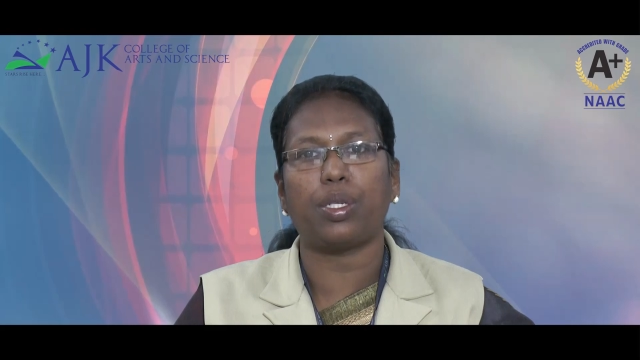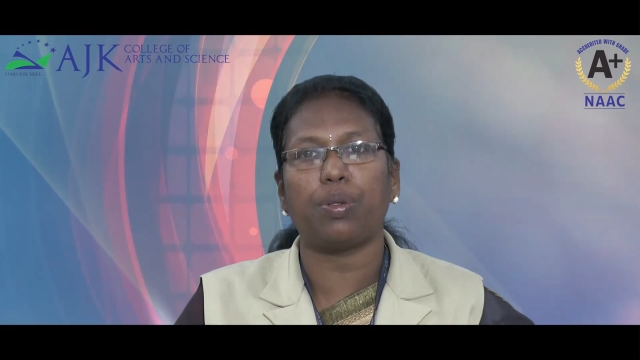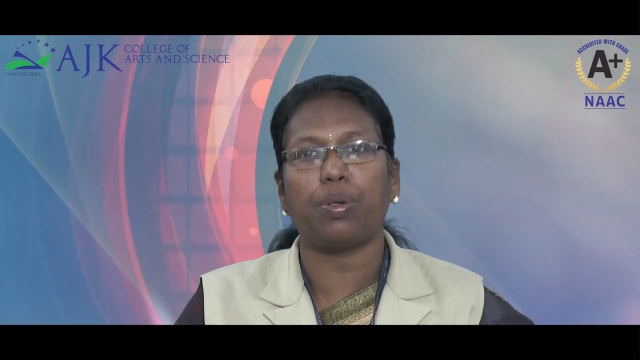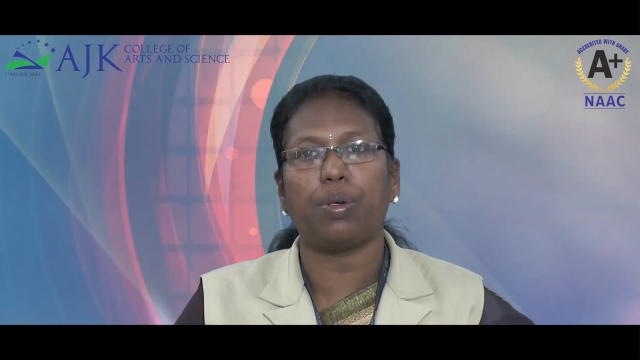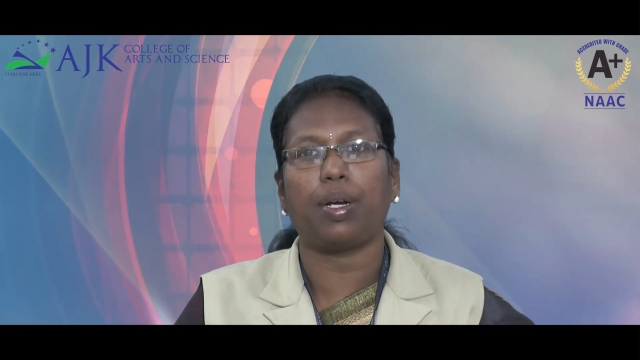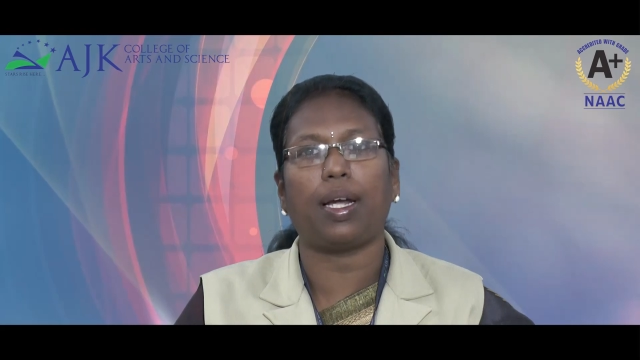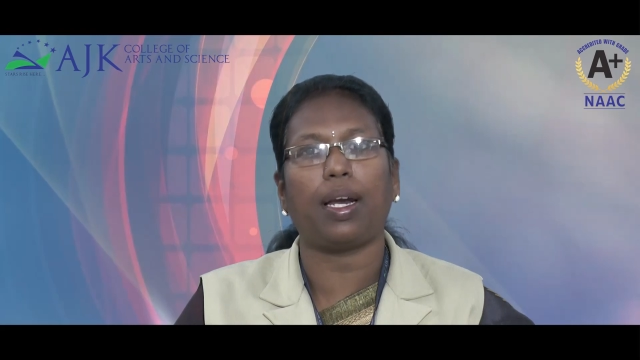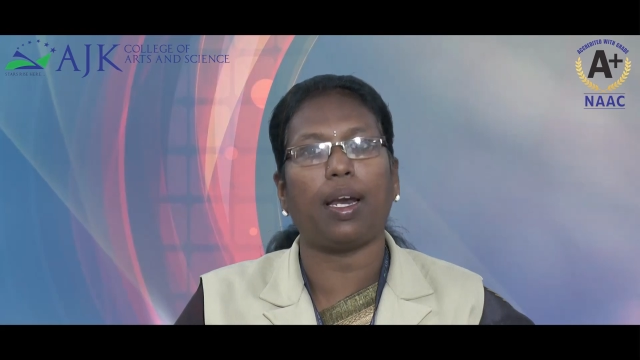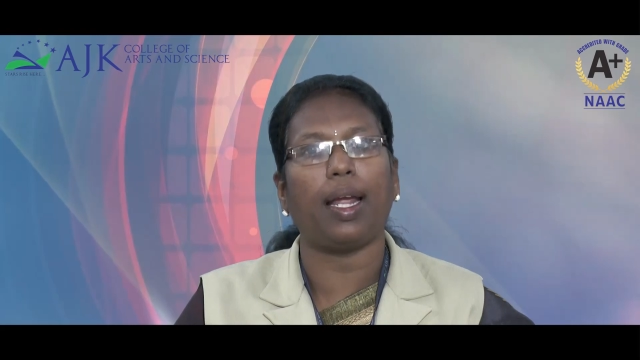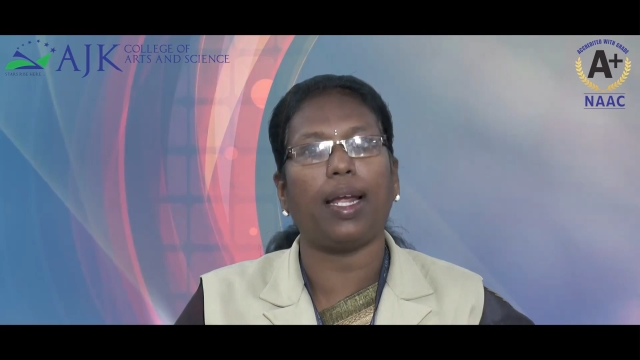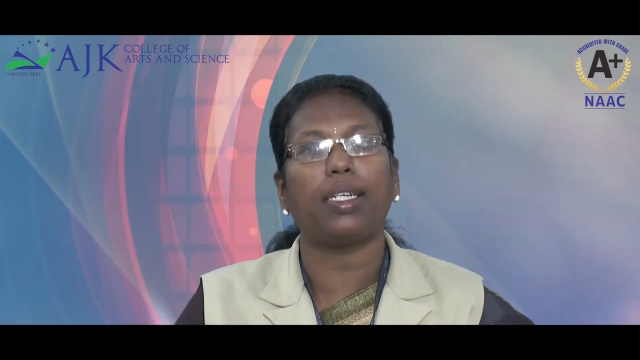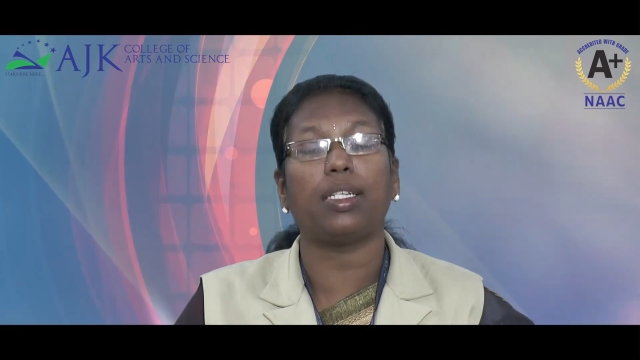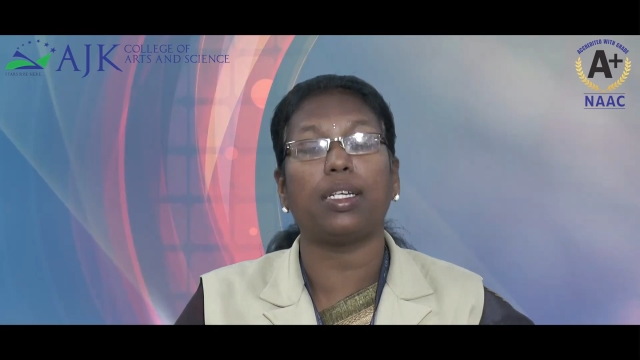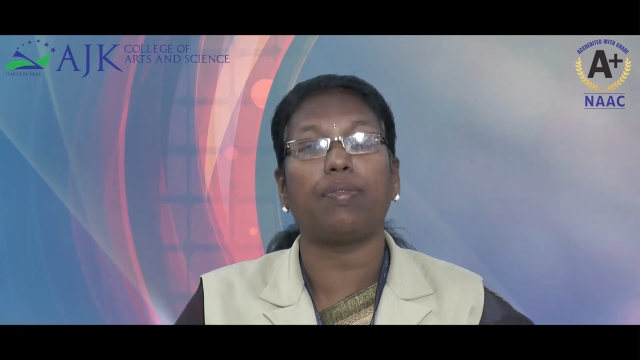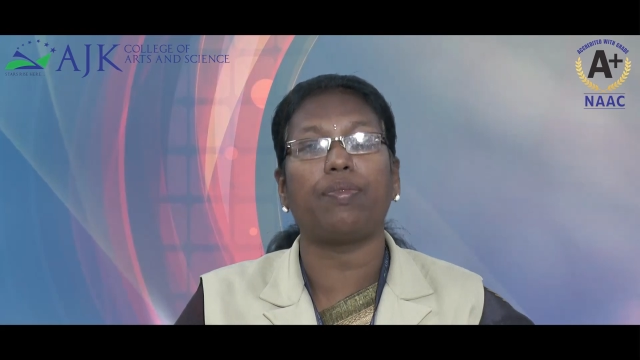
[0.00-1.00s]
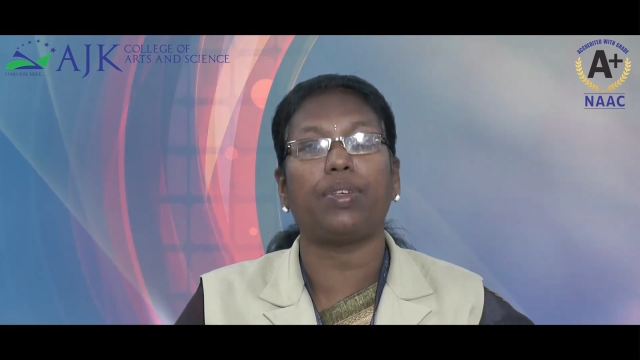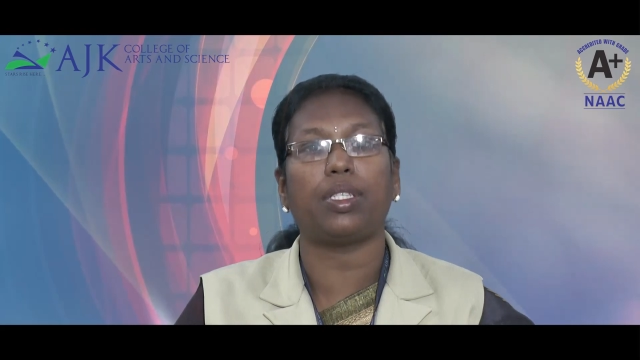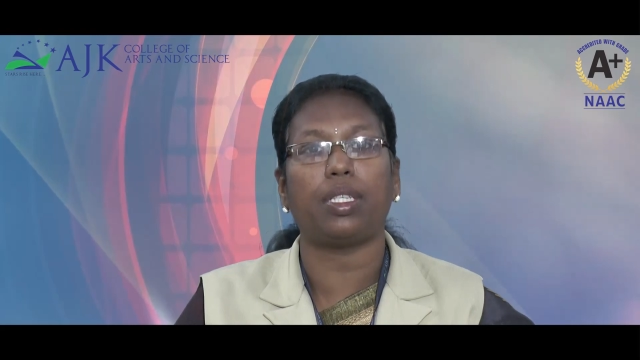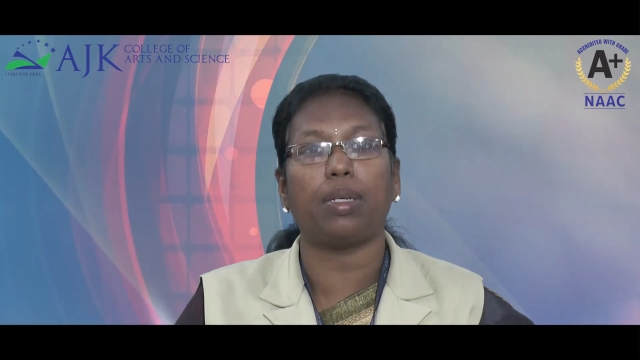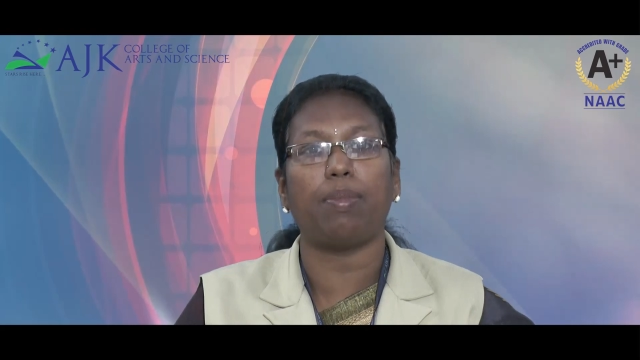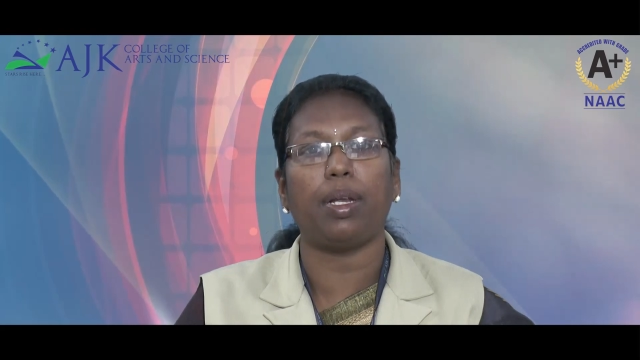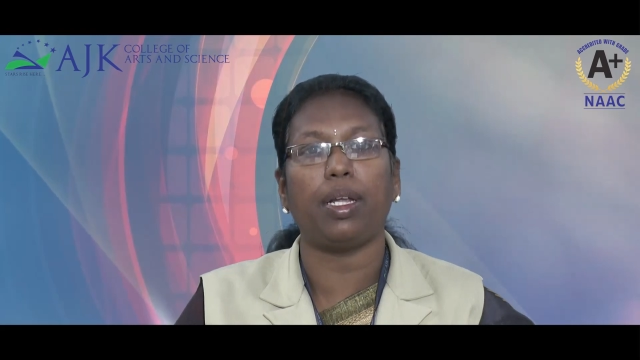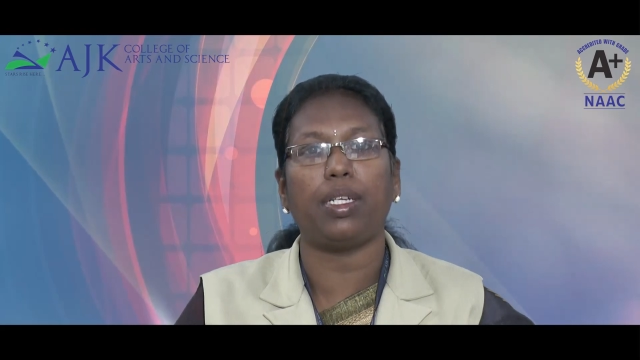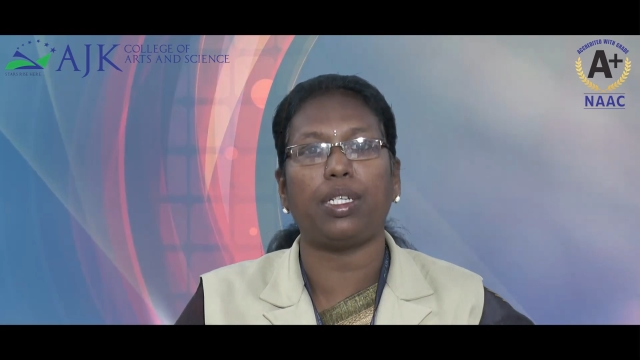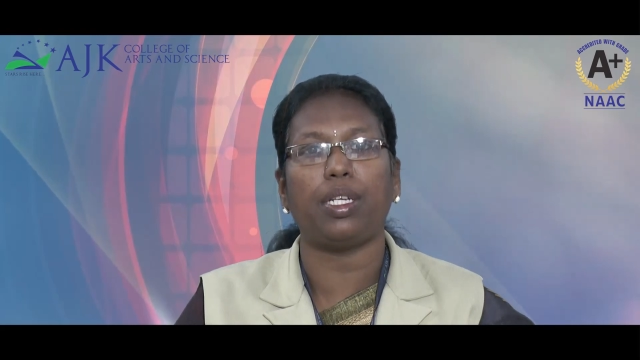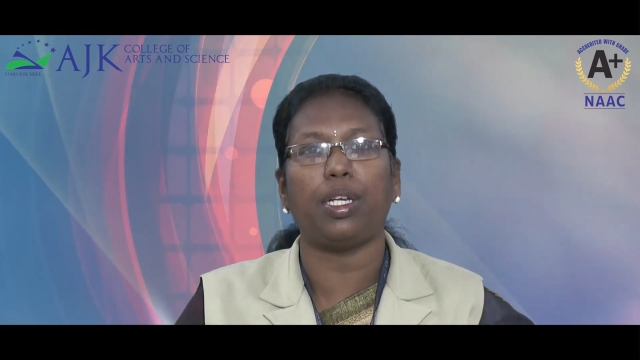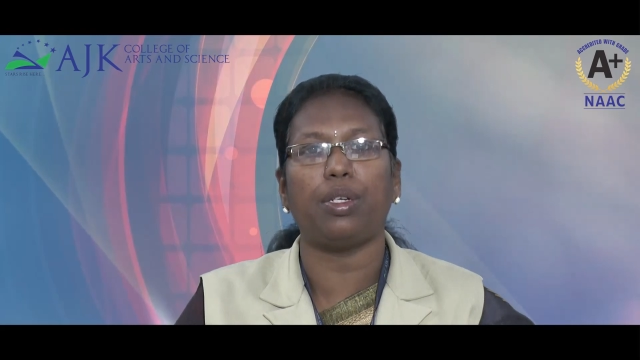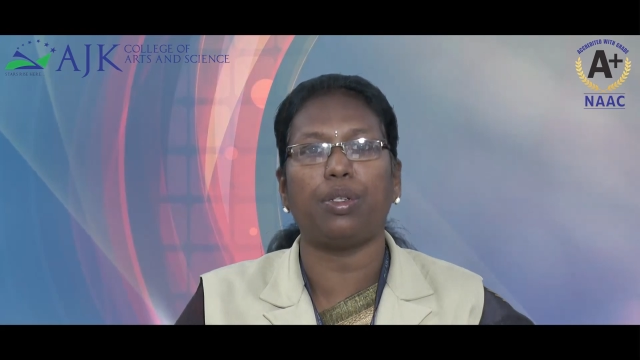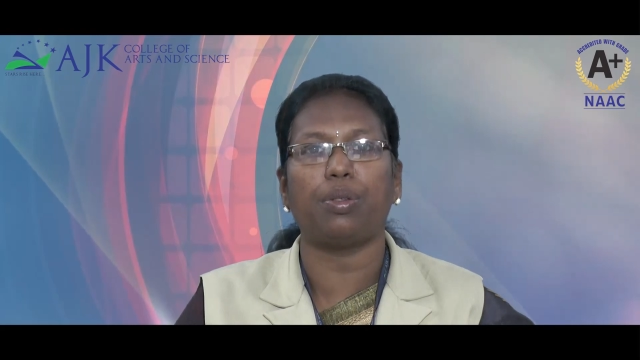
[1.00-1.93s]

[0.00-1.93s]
to greater visibility